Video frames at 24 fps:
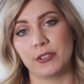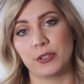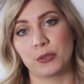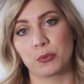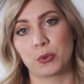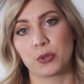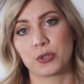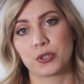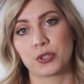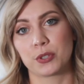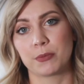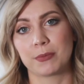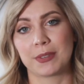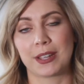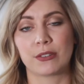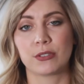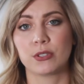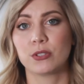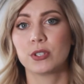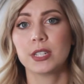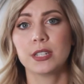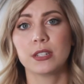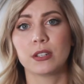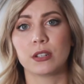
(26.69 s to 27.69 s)
in your wardrobe. Now
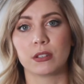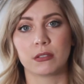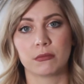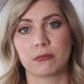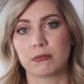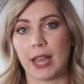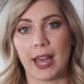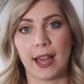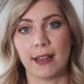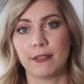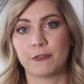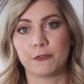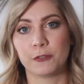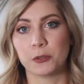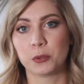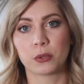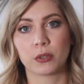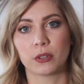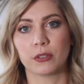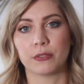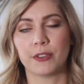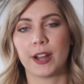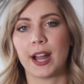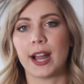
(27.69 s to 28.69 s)
you can have
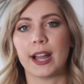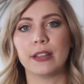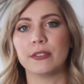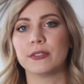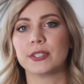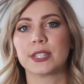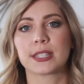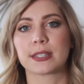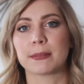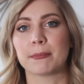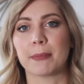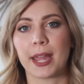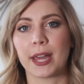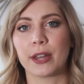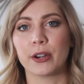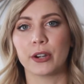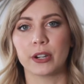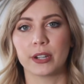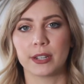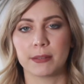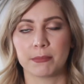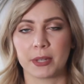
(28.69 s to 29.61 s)
4 or 5, it doesn't matter,